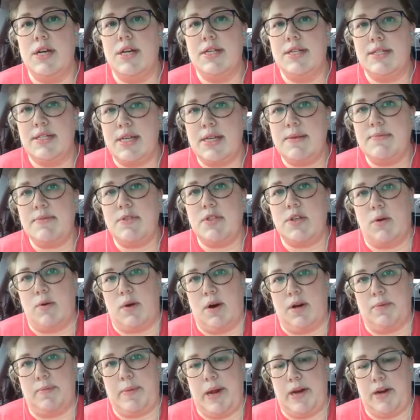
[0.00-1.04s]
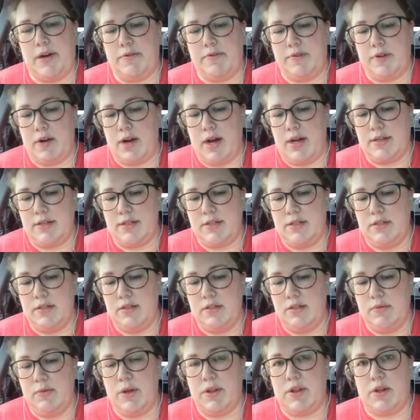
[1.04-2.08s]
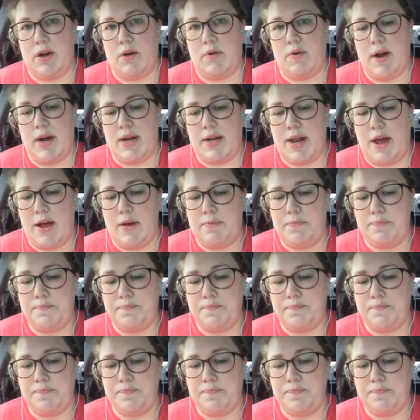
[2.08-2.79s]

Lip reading: seems to work better for us with her right now.